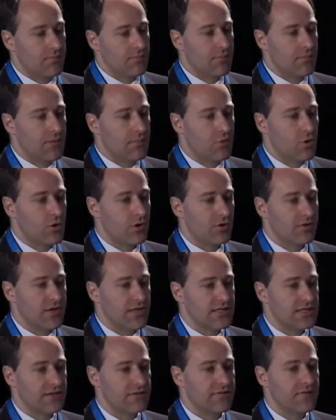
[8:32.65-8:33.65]
be more
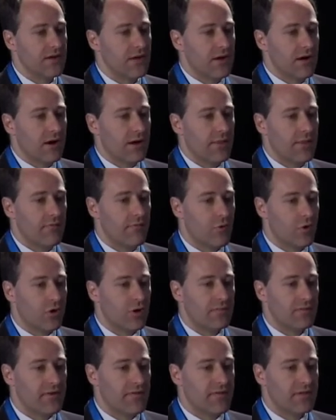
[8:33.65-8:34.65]
aggressive in the
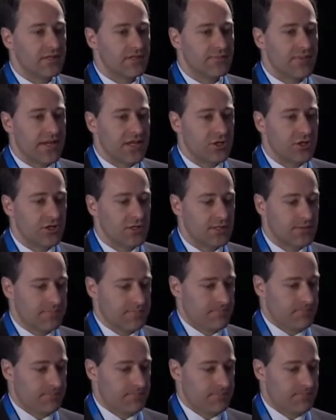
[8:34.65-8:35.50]
workup of this patient.